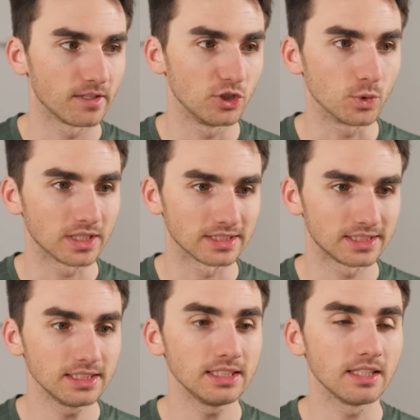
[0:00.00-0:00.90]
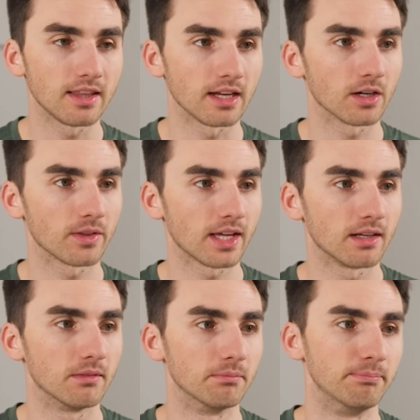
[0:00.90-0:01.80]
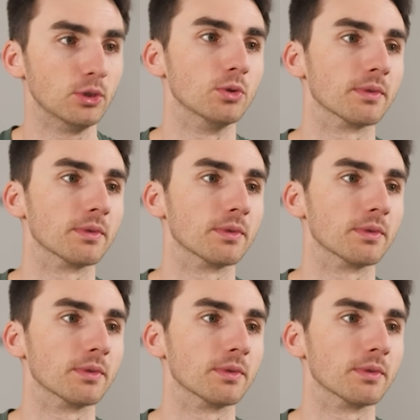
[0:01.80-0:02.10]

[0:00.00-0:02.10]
you can see there that boom,